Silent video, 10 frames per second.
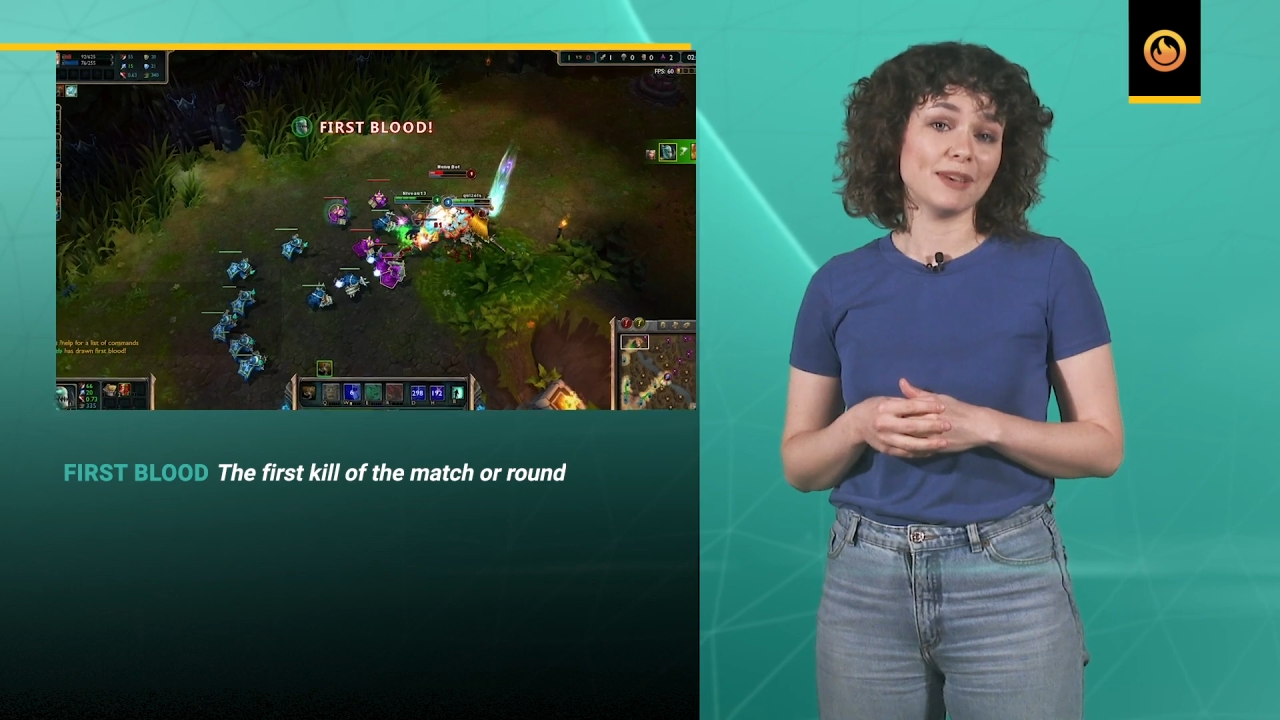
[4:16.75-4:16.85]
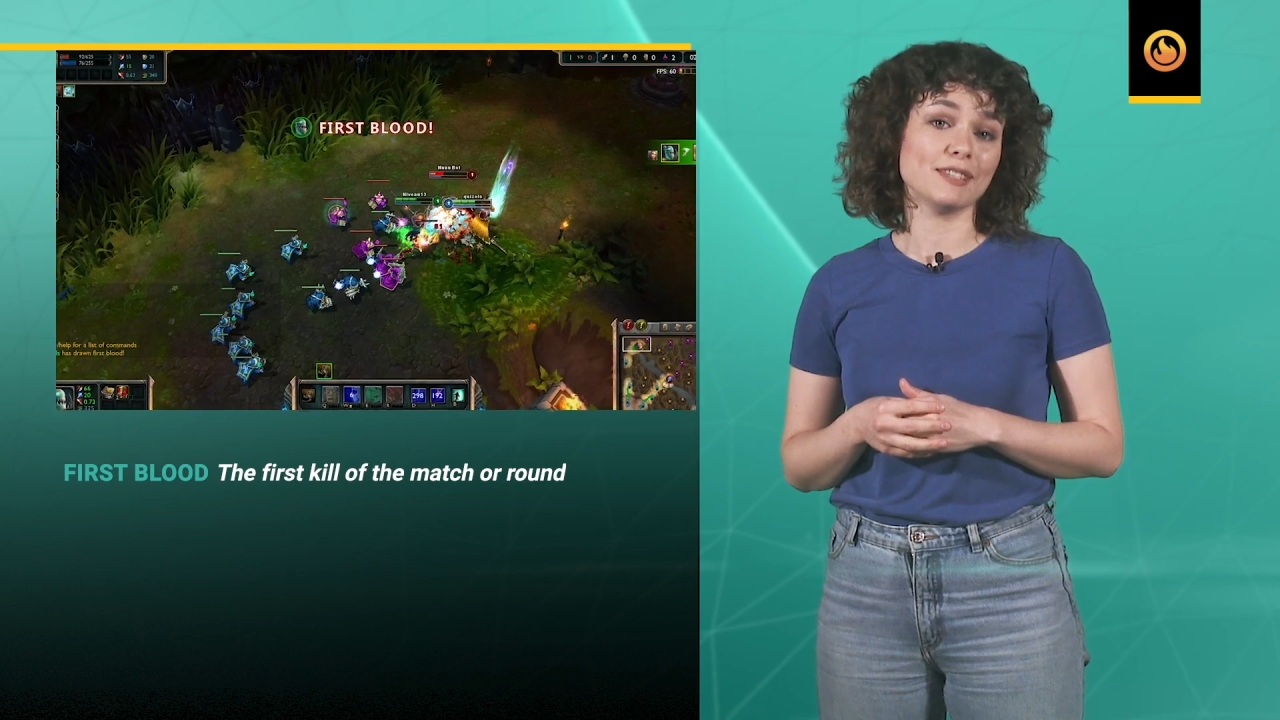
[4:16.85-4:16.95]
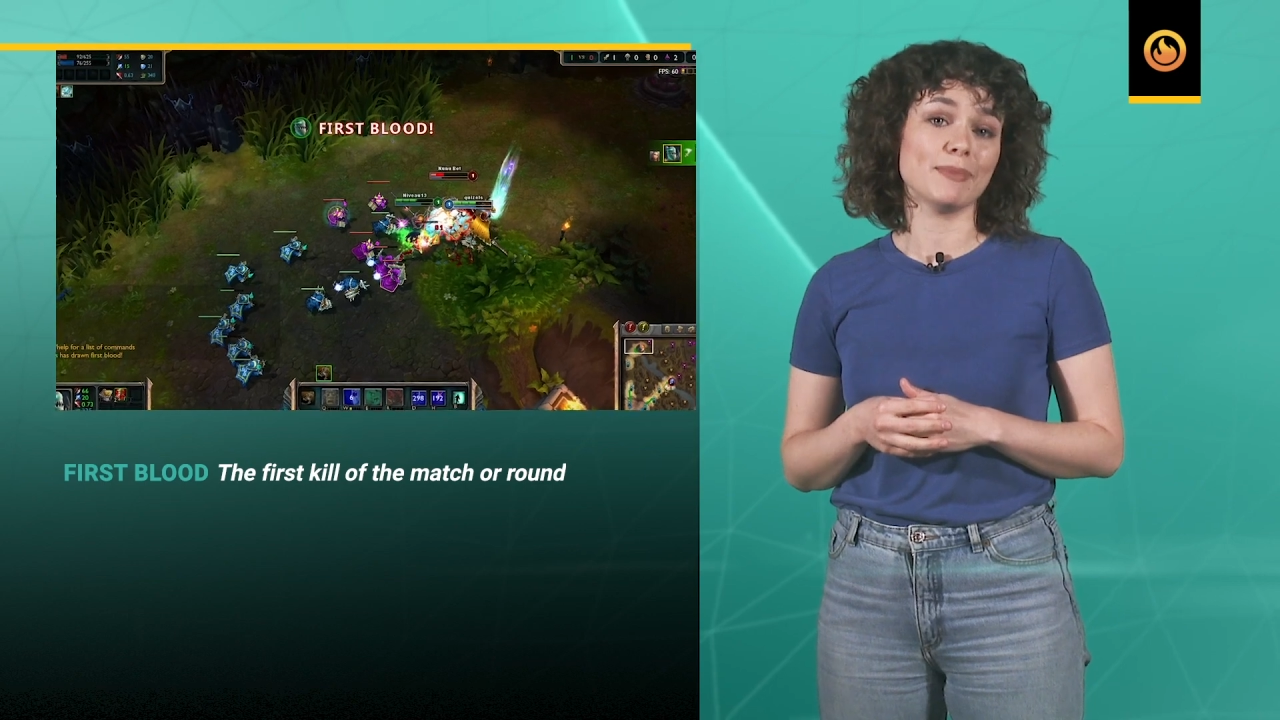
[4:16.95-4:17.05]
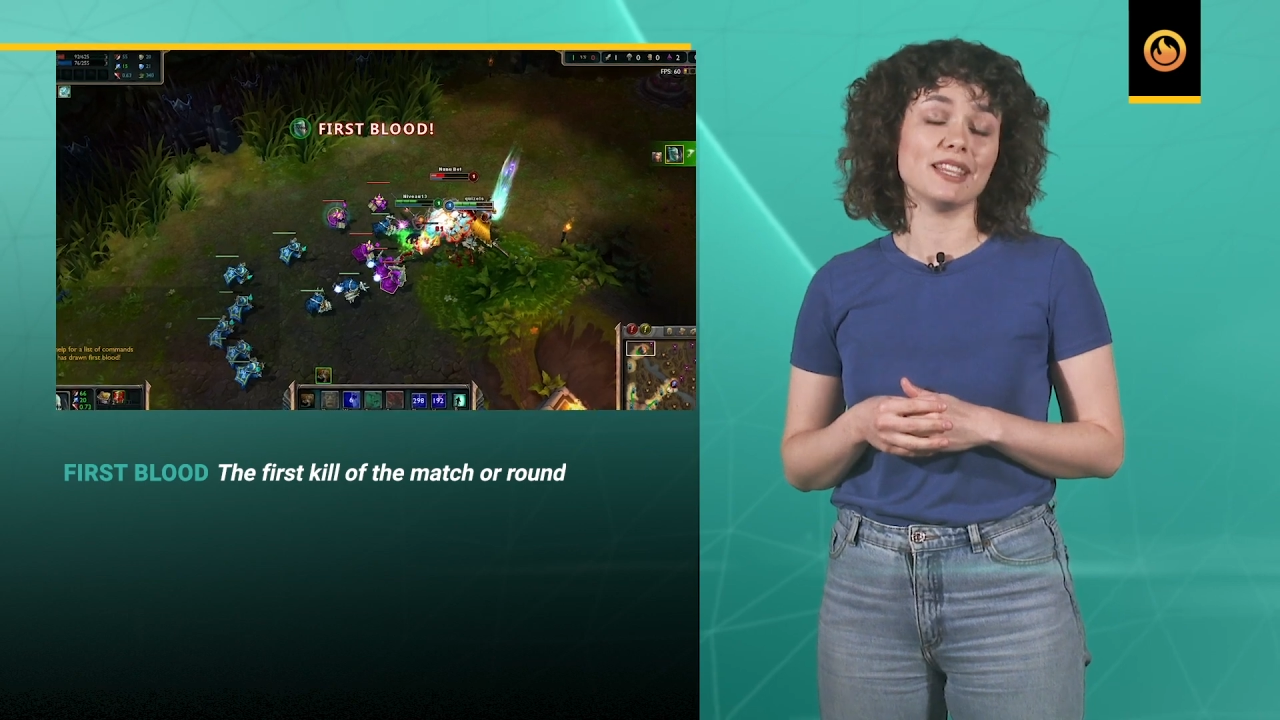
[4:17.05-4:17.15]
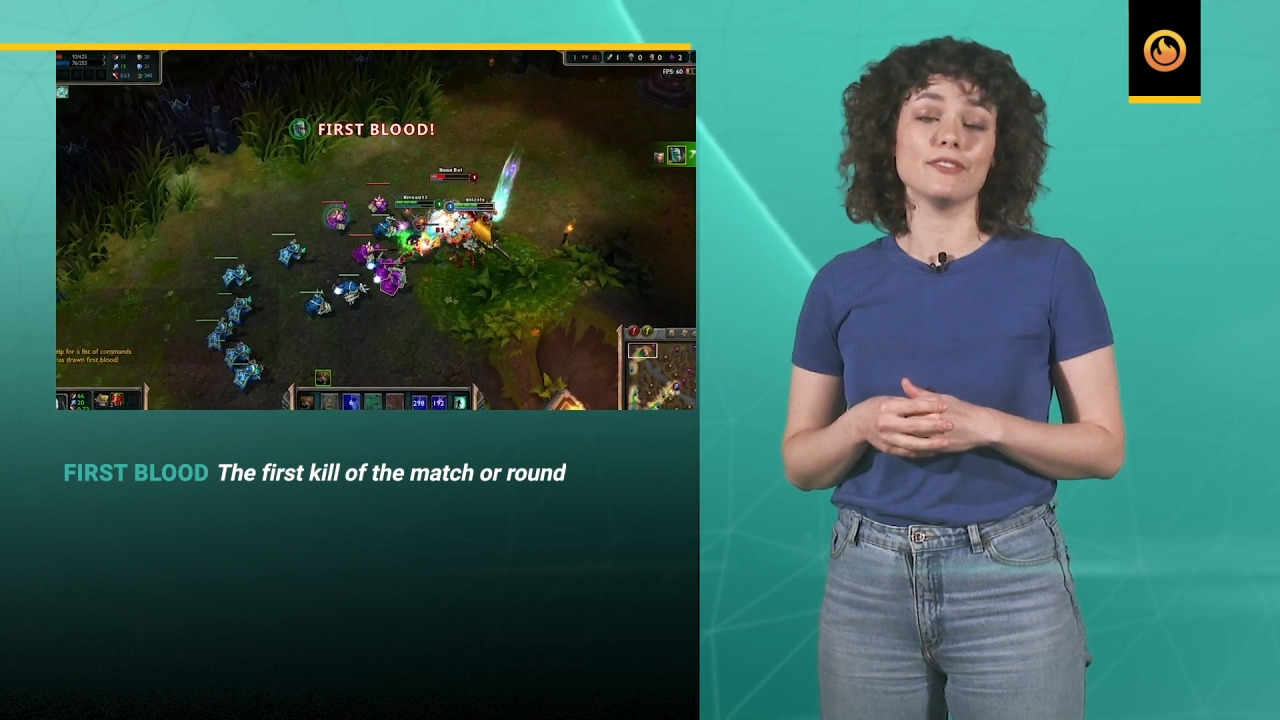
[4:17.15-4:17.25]

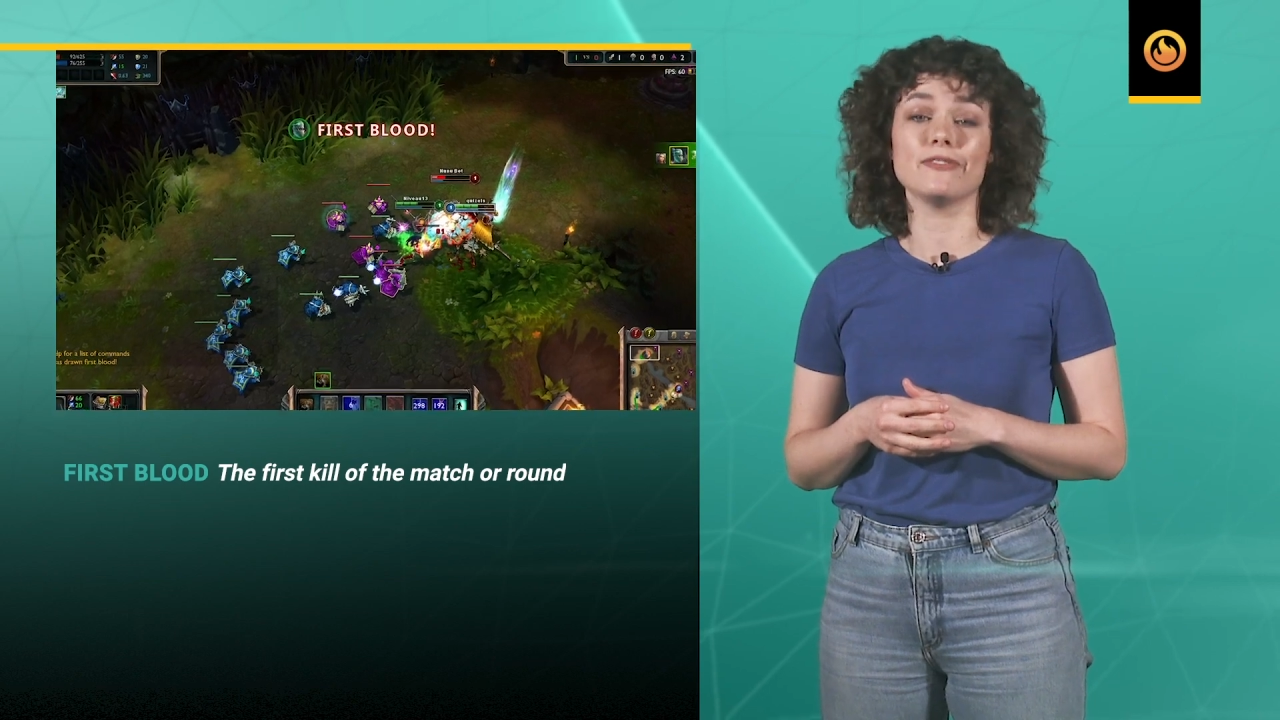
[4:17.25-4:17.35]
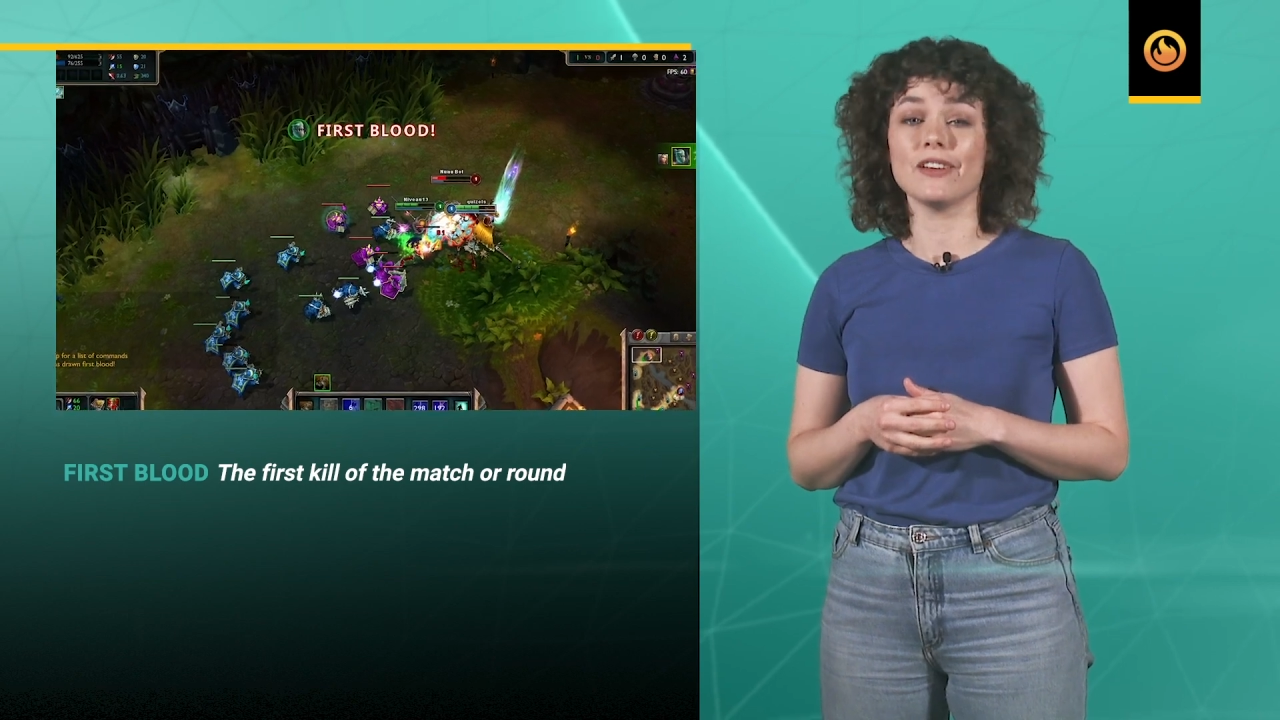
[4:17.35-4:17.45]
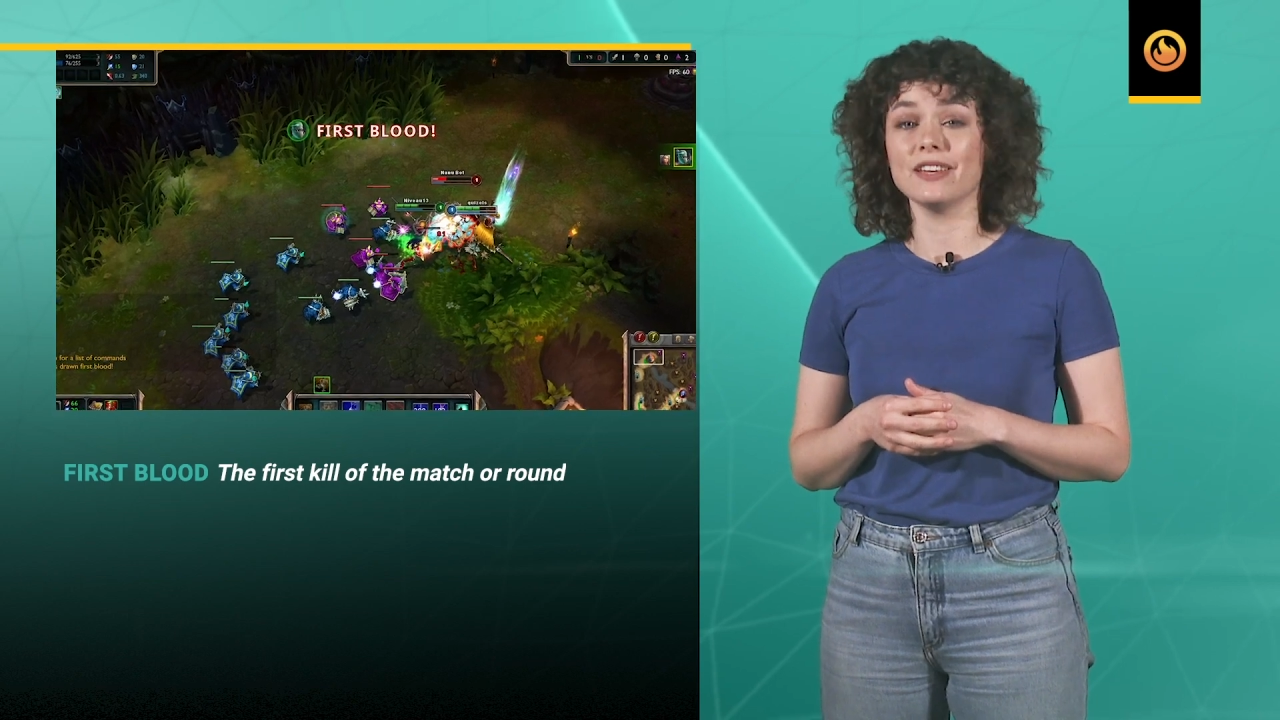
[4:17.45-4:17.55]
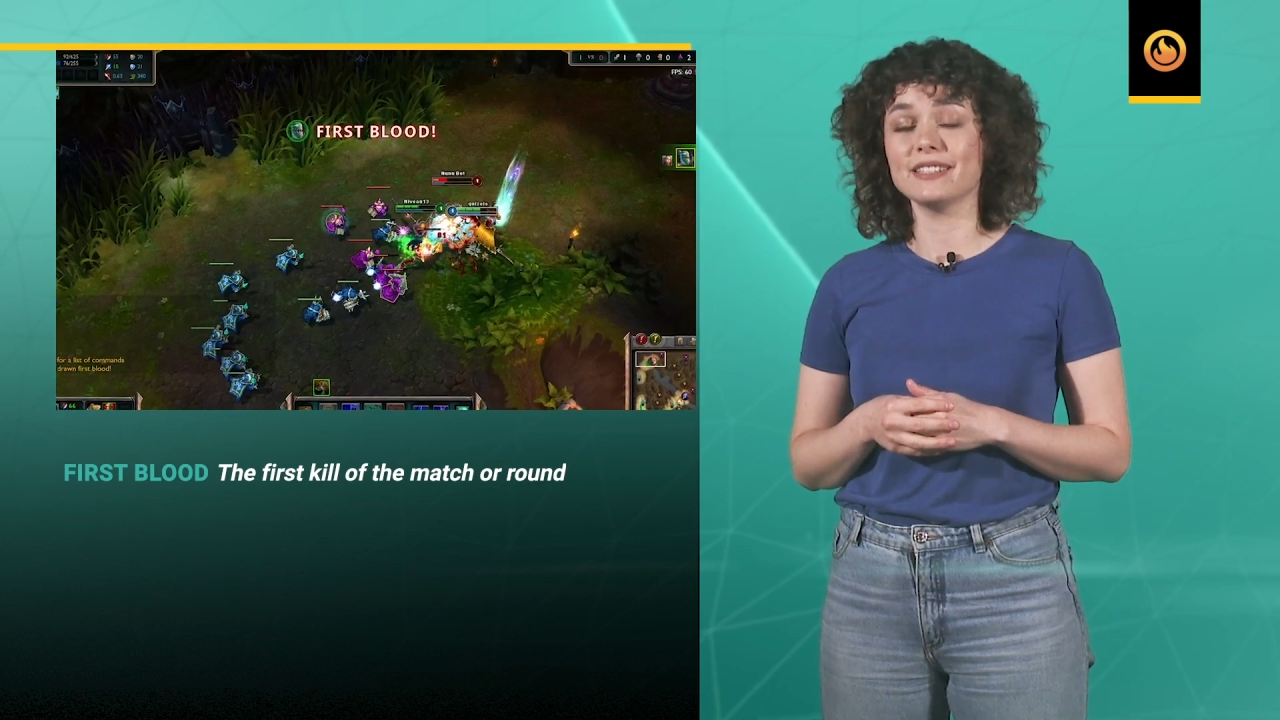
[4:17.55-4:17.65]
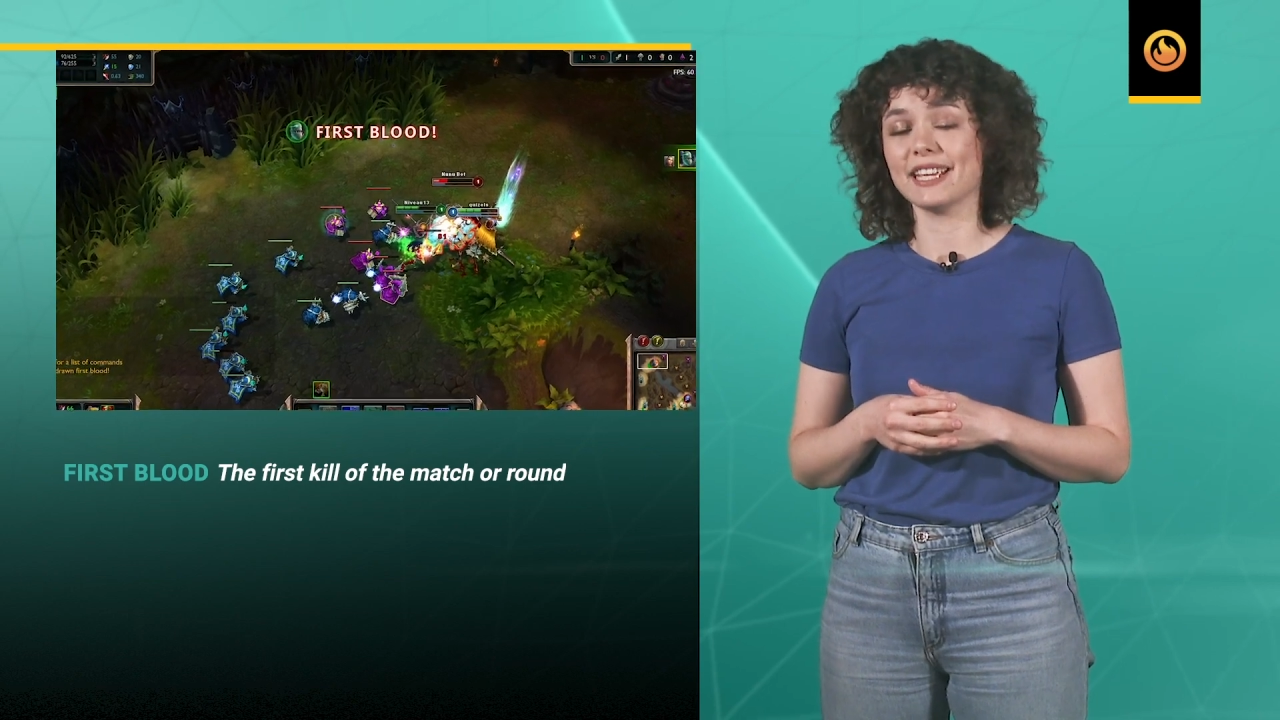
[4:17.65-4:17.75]
has made the
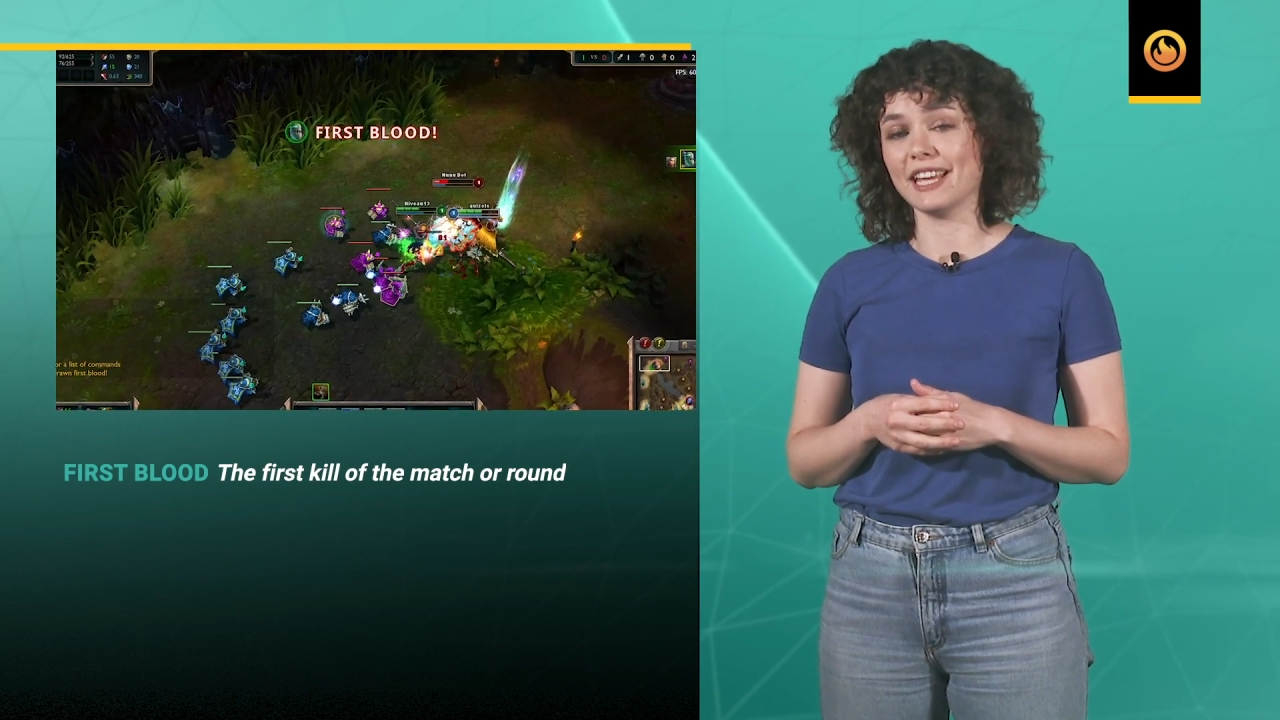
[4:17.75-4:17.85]
first